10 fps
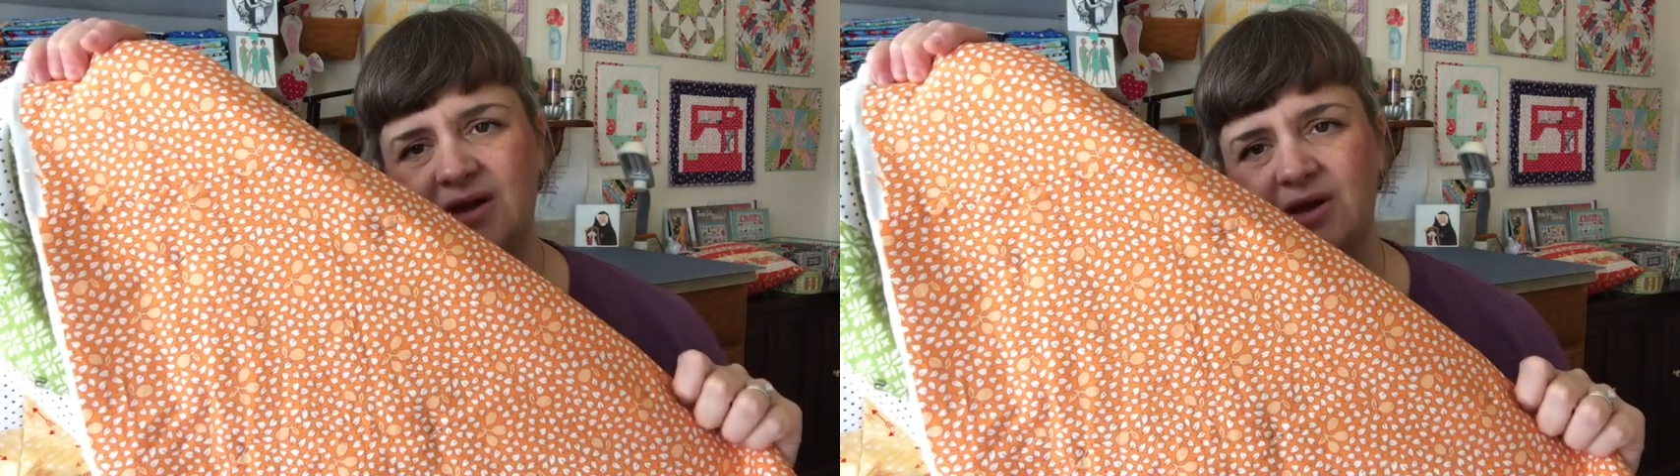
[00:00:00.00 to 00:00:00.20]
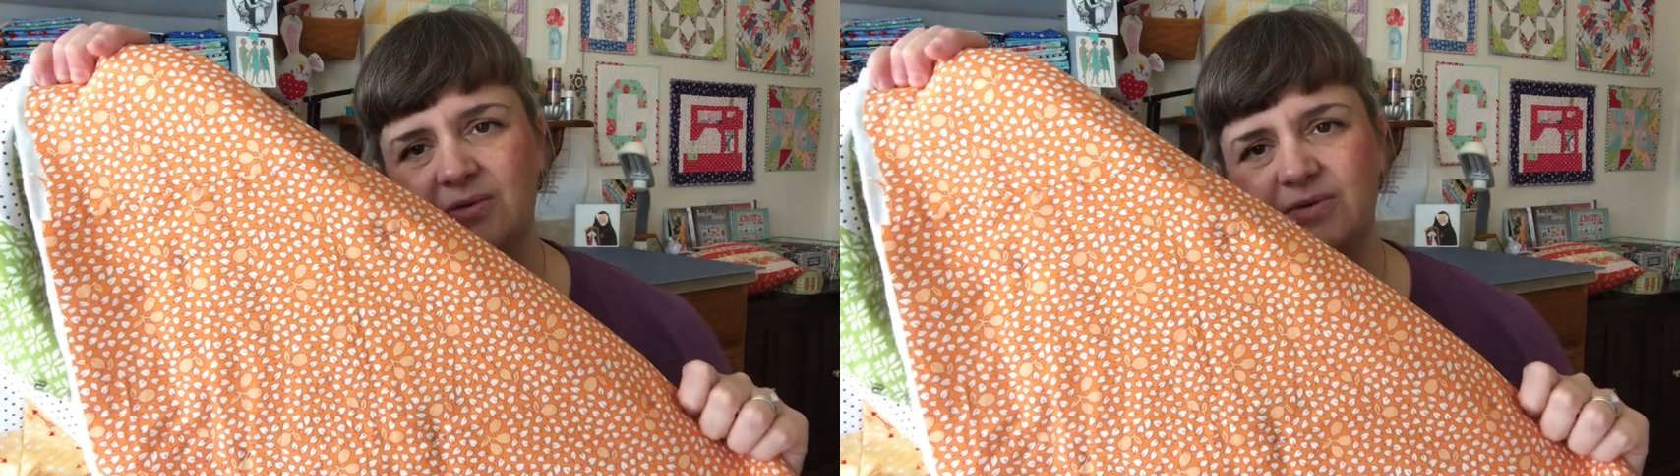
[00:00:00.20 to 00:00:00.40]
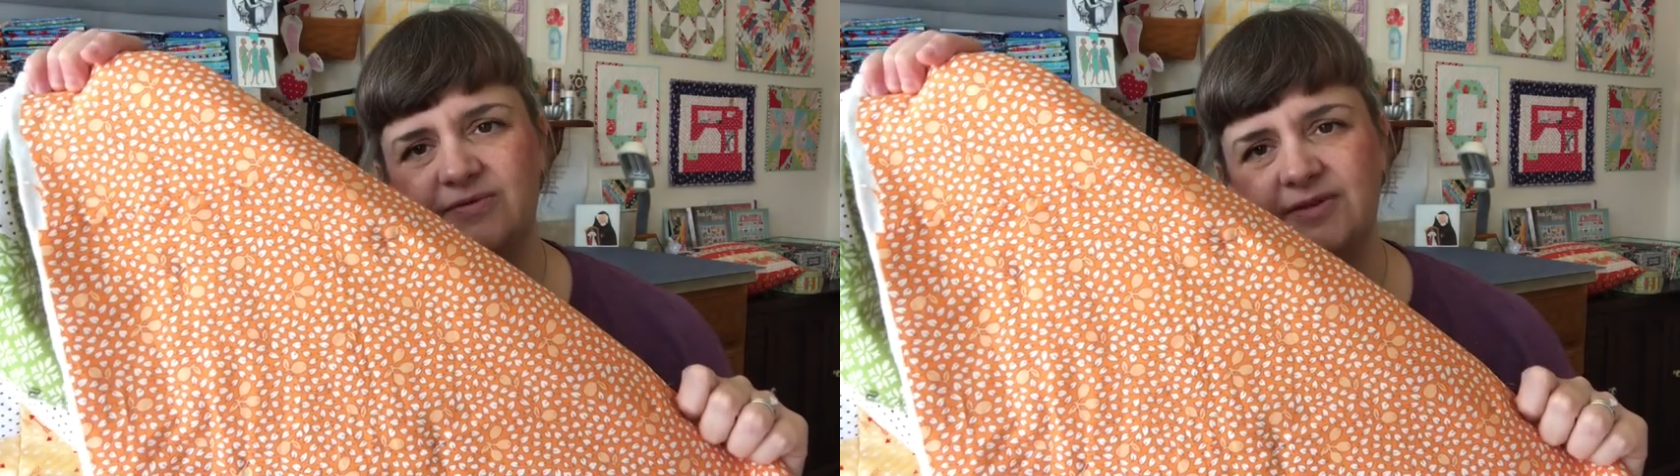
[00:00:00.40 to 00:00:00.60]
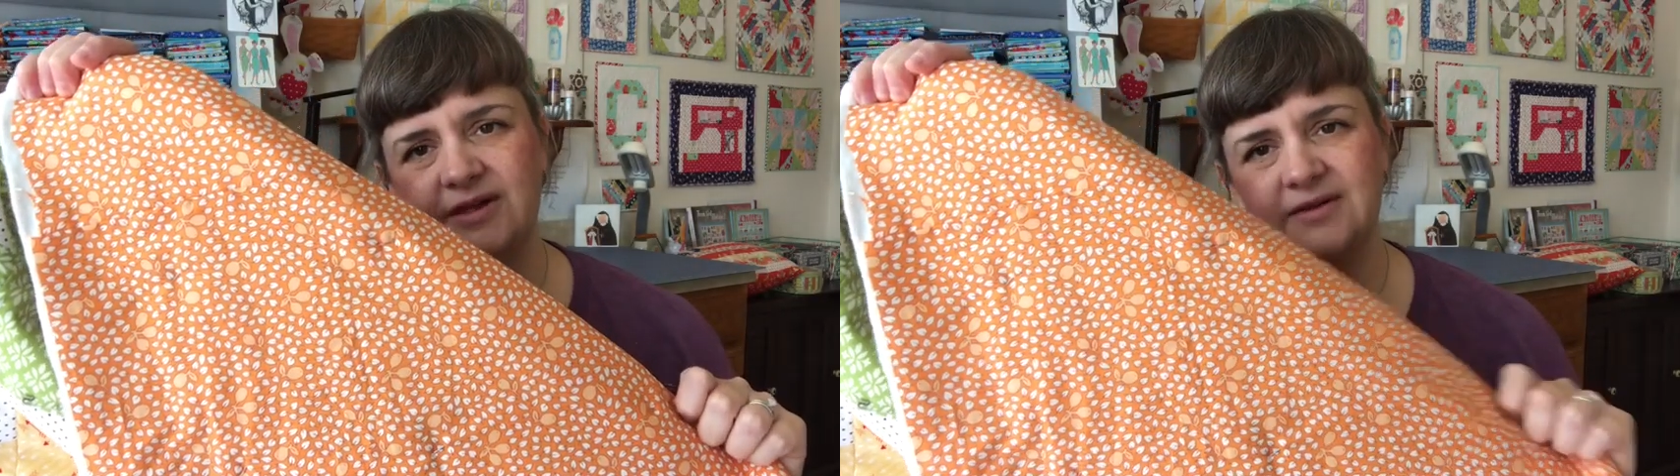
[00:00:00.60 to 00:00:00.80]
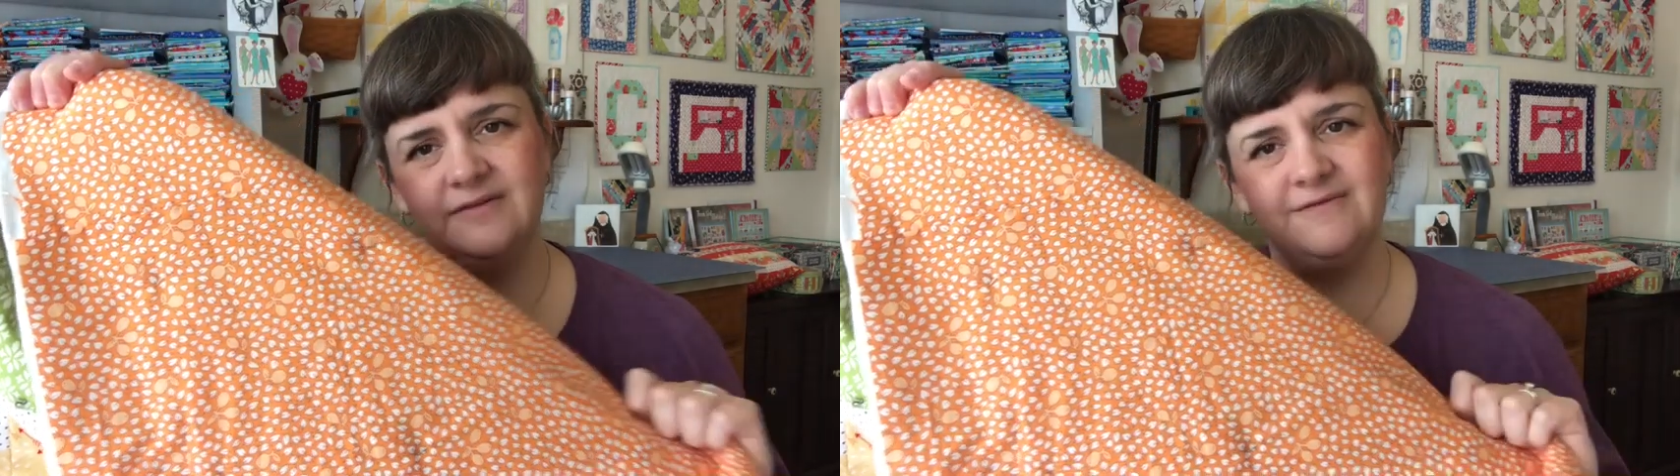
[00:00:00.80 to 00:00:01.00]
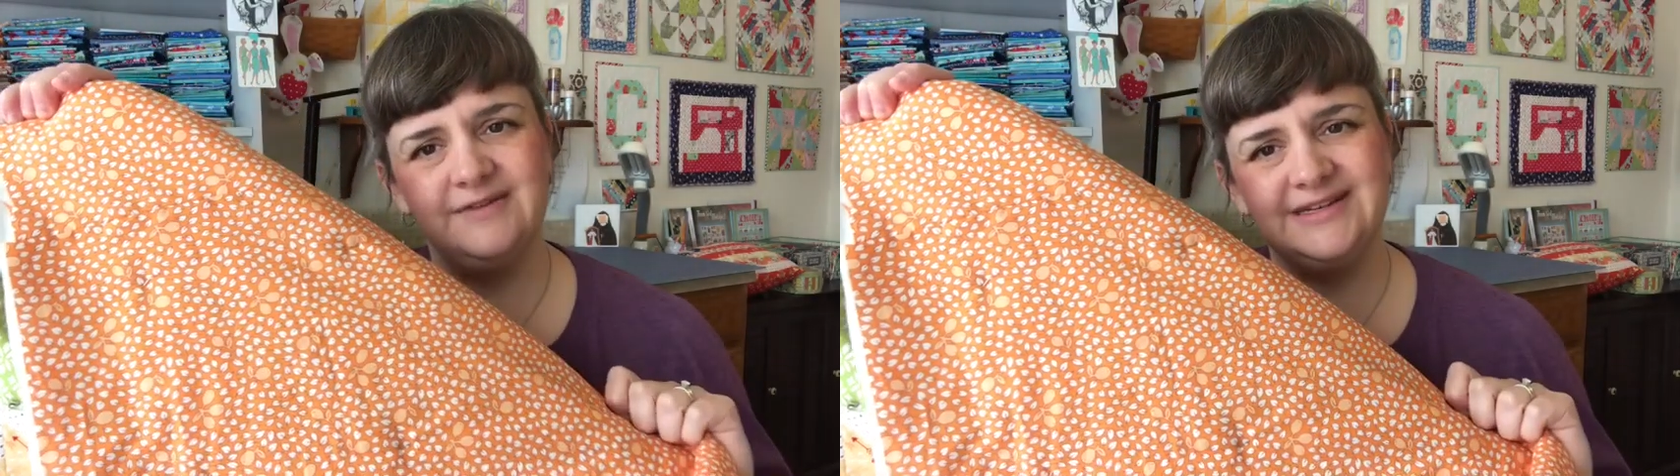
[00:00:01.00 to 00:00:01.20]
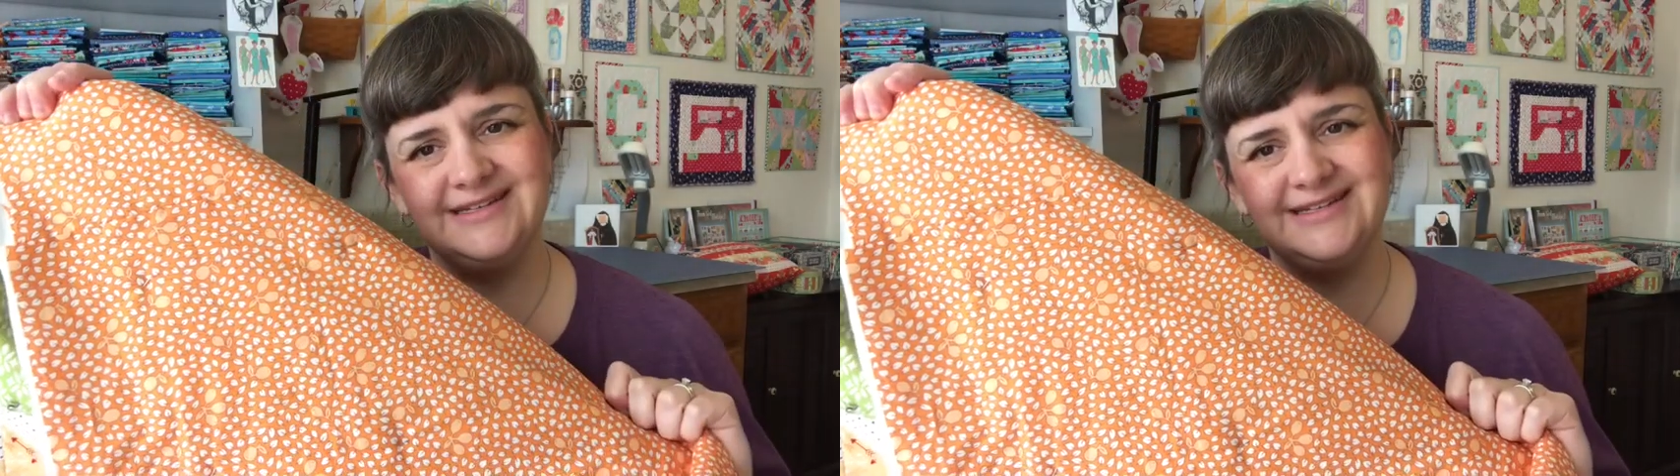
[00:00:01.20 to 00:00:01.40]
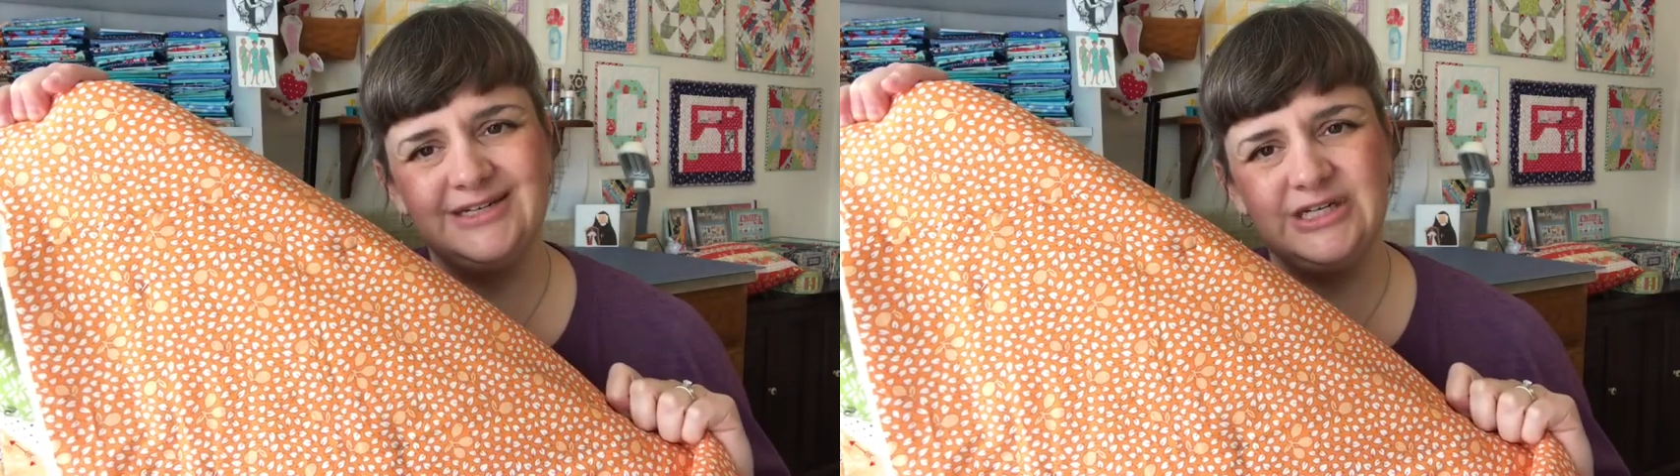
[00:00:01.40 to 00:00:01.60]
A real fun
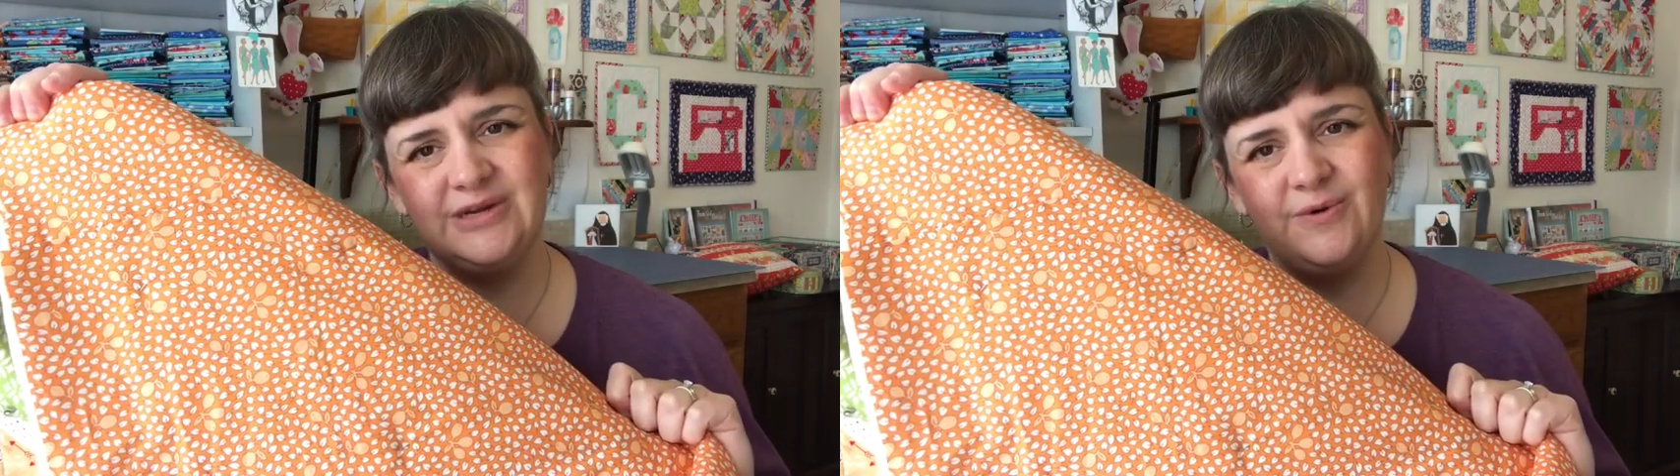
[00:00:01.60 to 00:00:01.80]
vintage